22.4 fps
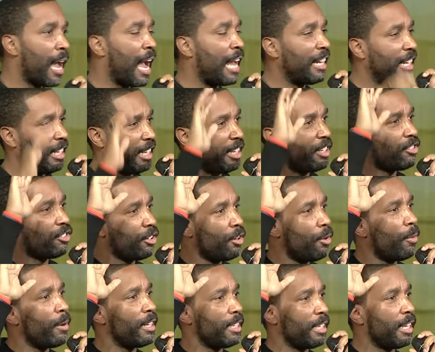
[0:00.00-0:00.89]
I need his
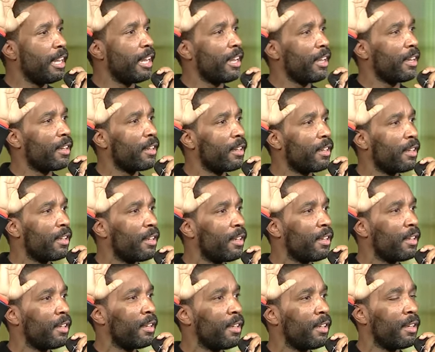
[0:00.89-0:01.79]
anointing.
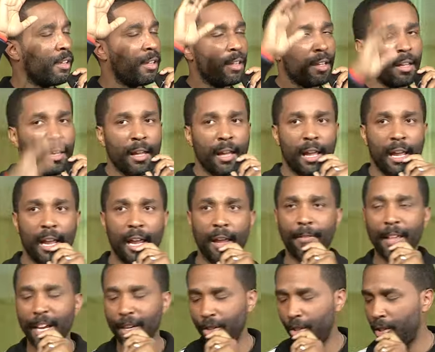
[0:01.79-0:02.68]

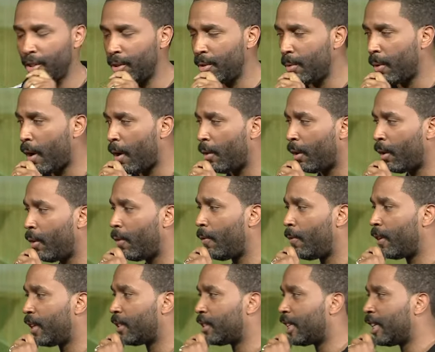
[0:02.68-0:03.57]
If that's you all
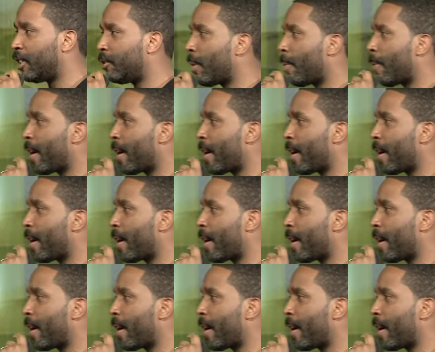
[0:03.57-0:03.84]
over the sanctuary,